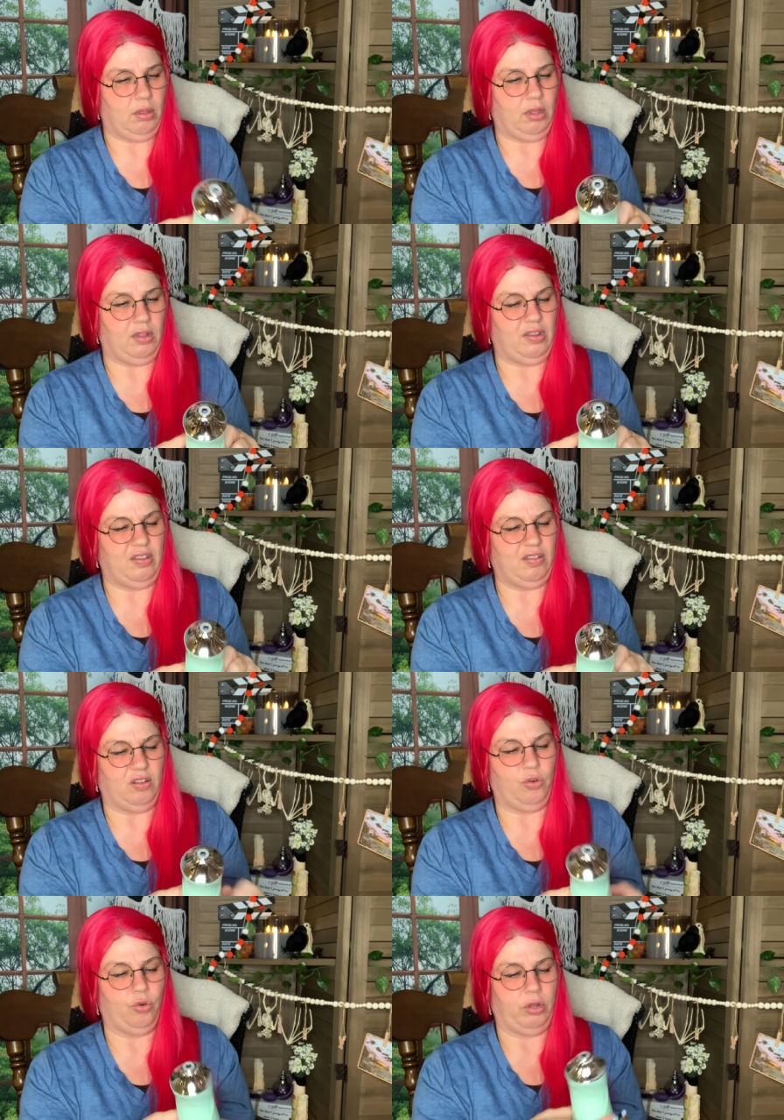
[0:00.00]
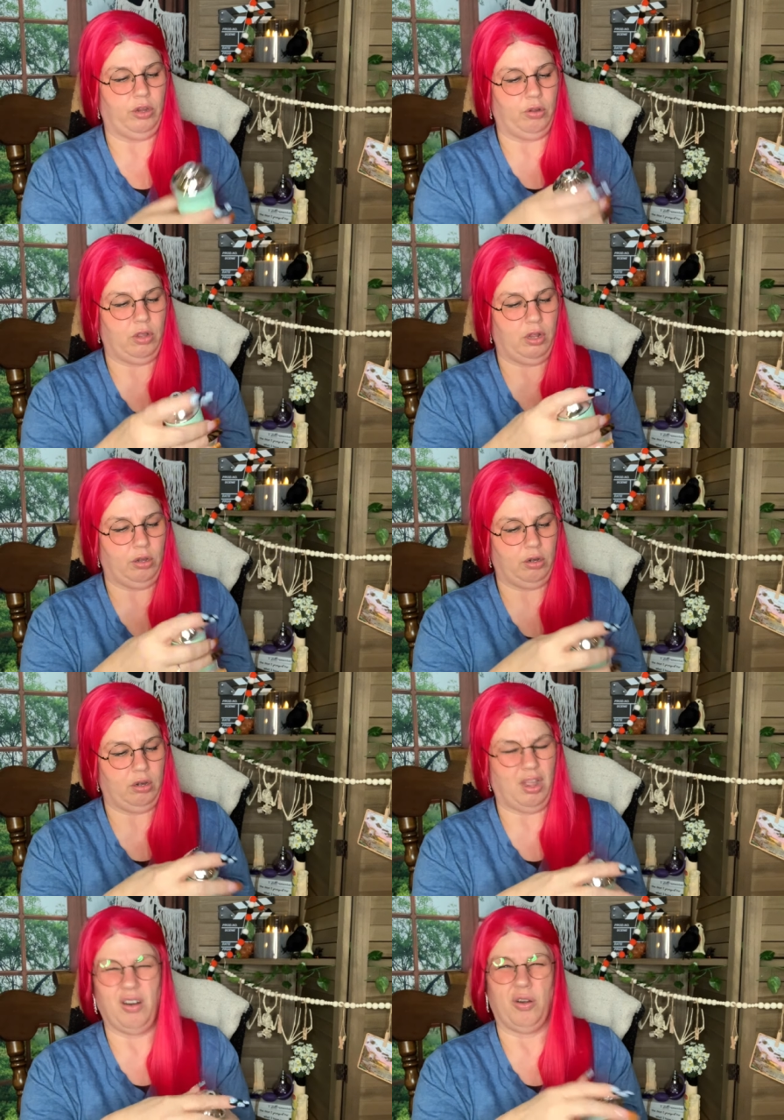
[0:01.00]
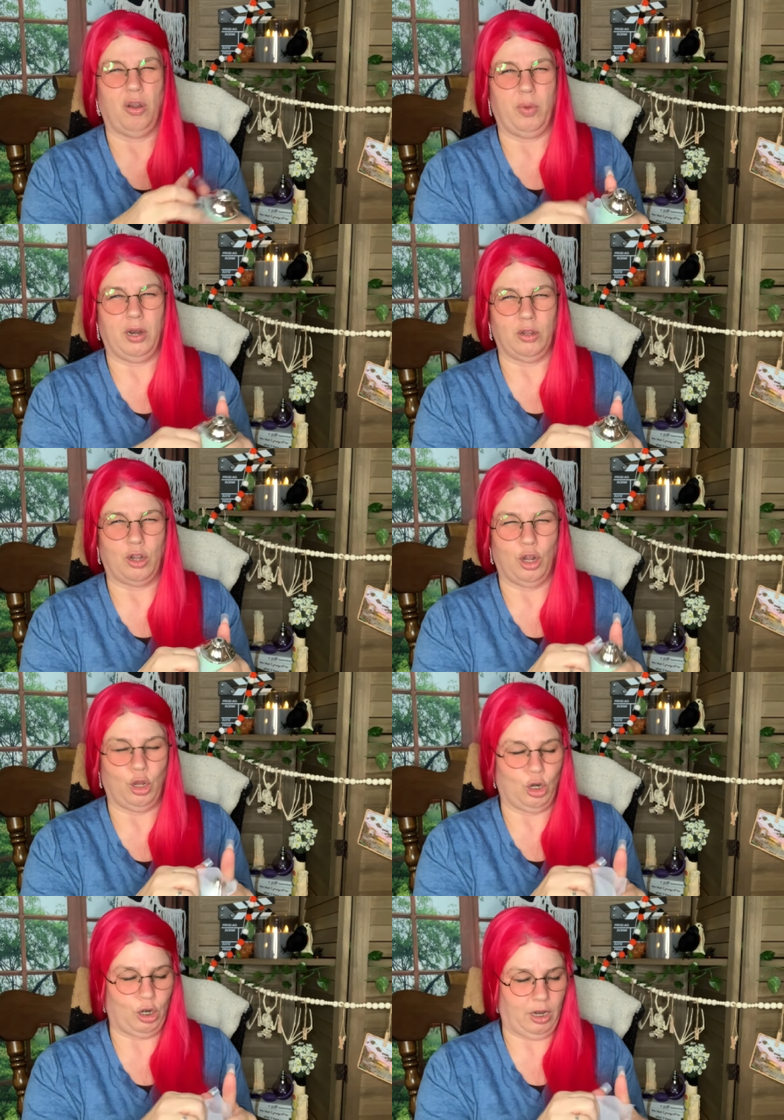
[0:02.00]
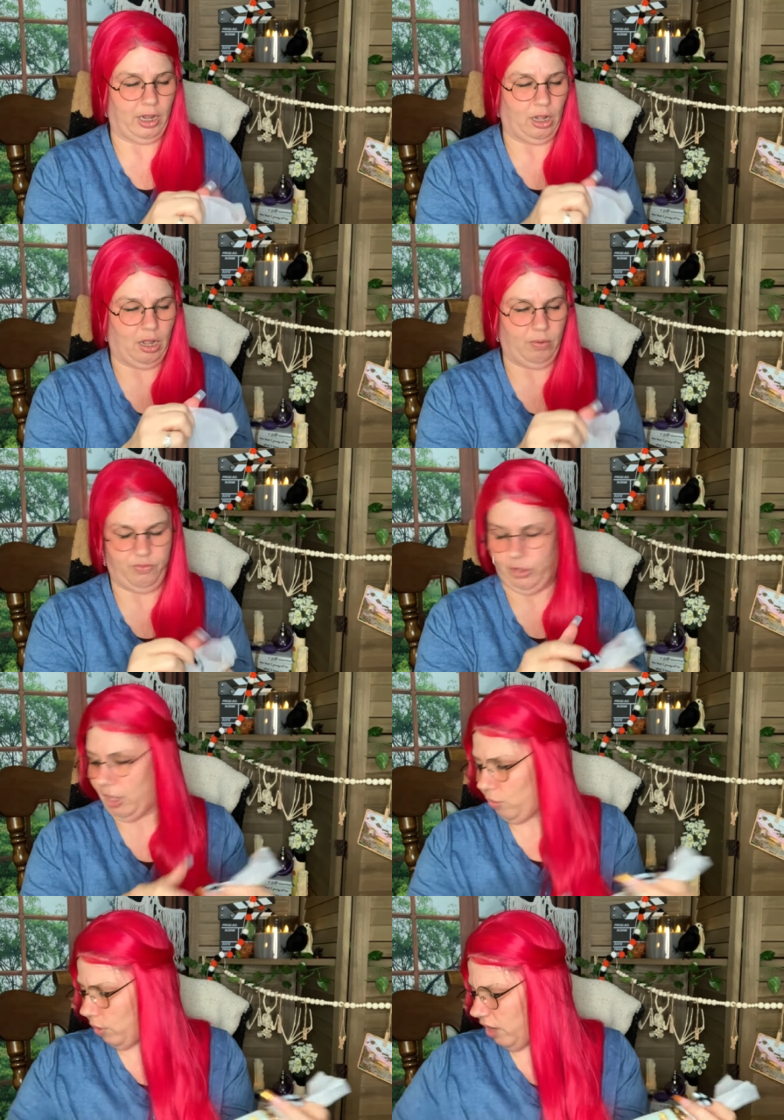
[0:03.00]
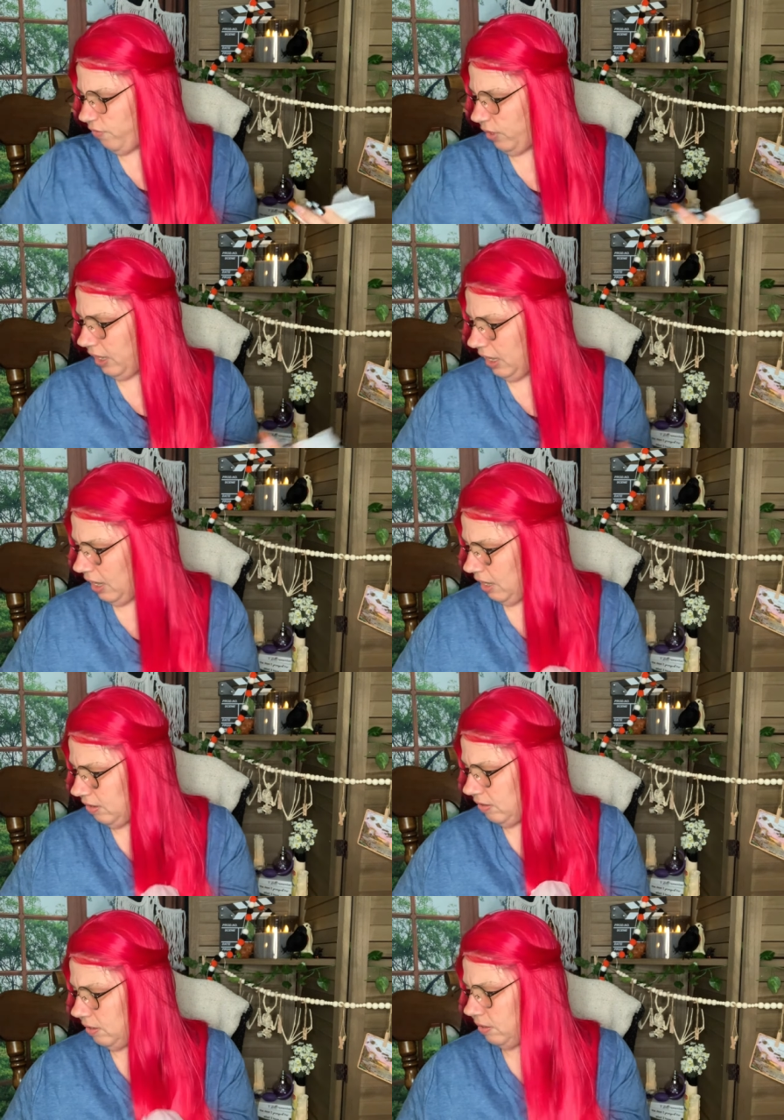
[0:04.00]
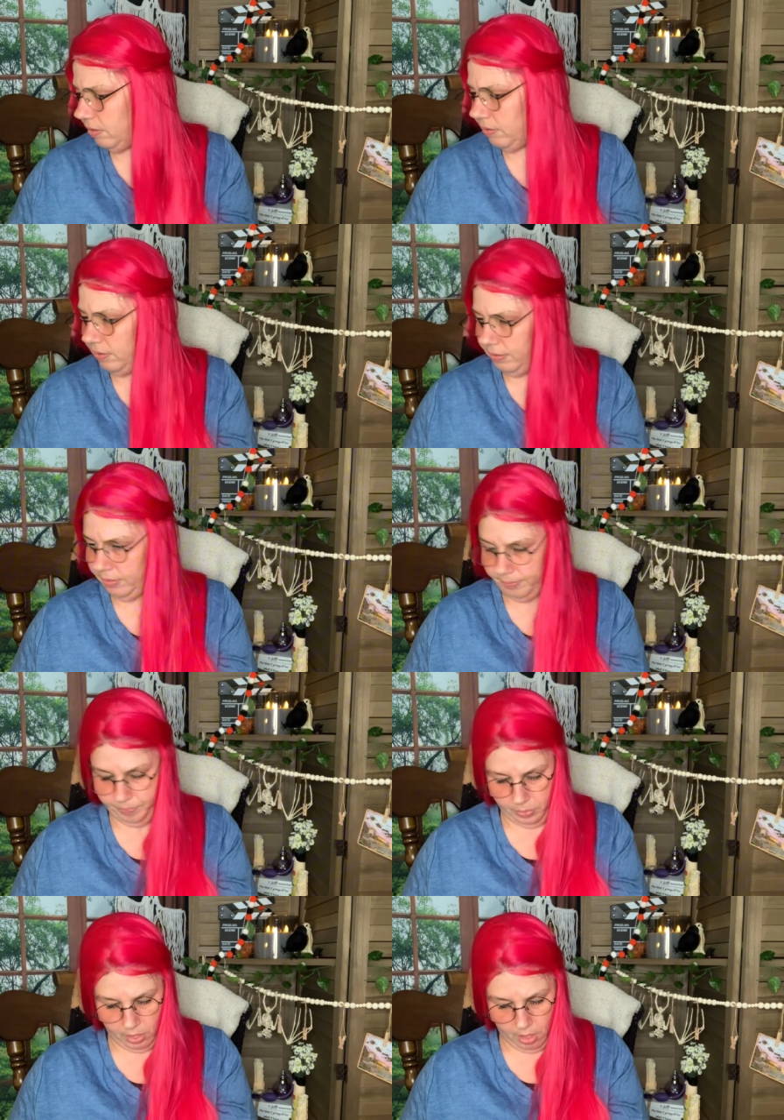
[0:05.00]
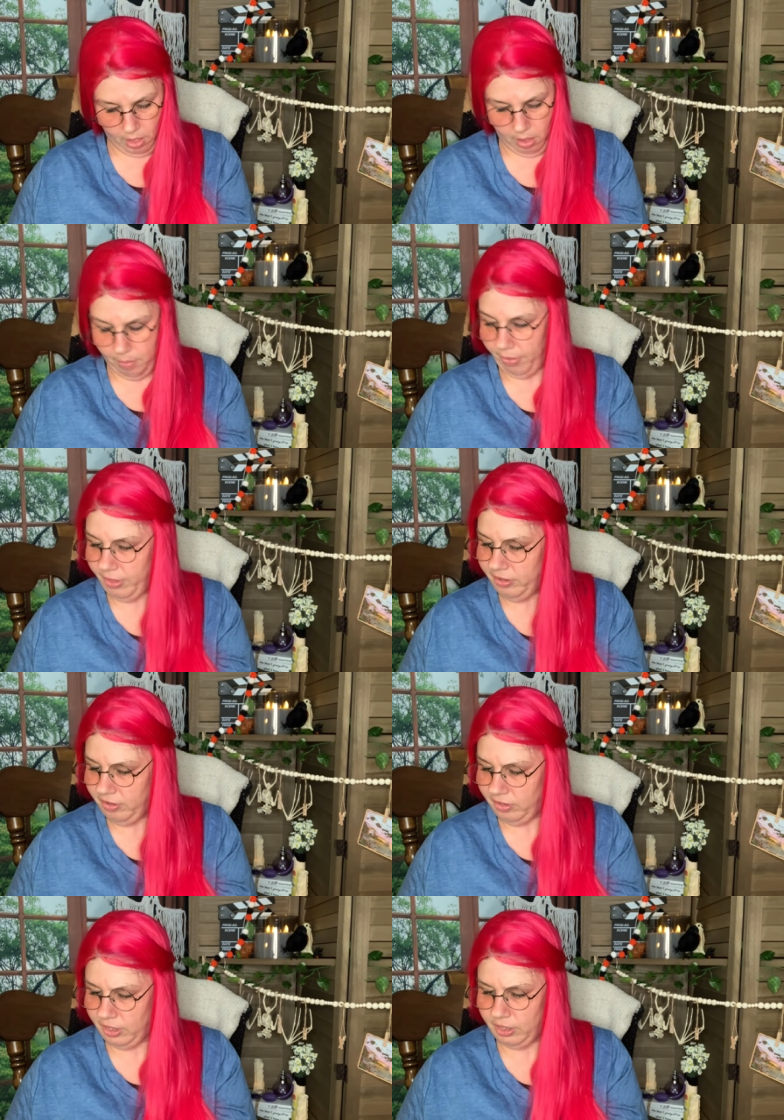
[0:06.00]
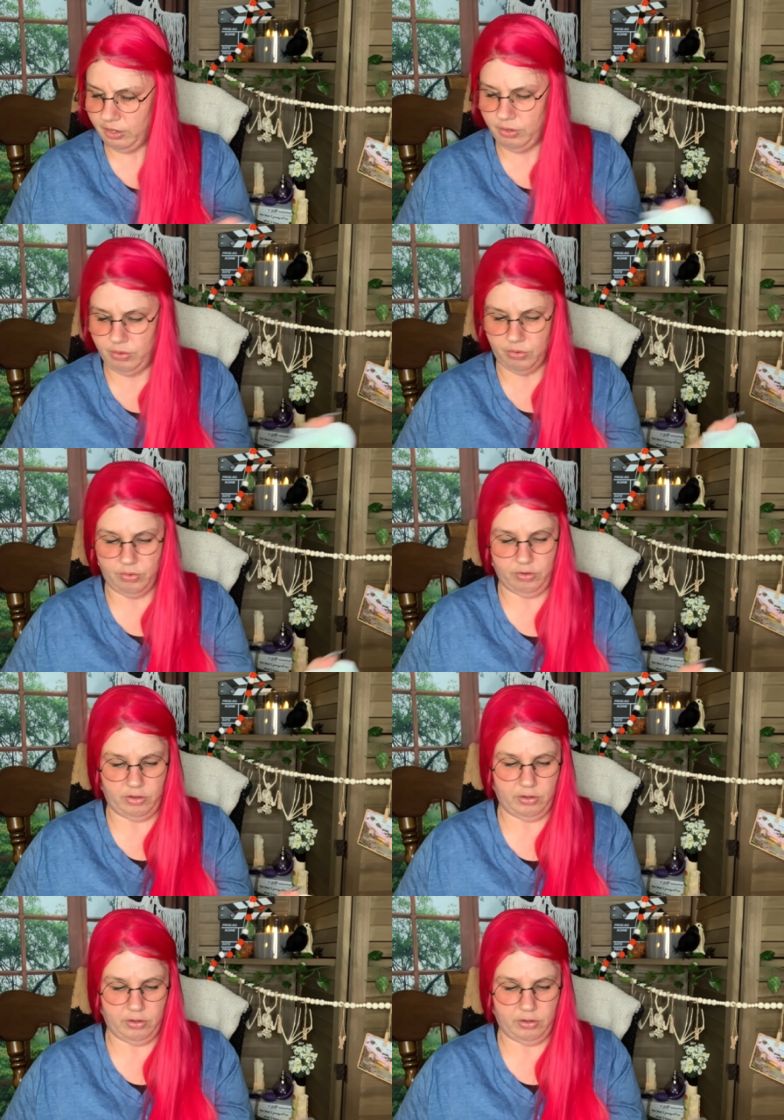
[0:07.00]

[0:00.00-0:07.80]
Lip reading: Because this is a girlier color. I don't know what other color I got for the other one. I forget. But this is cute.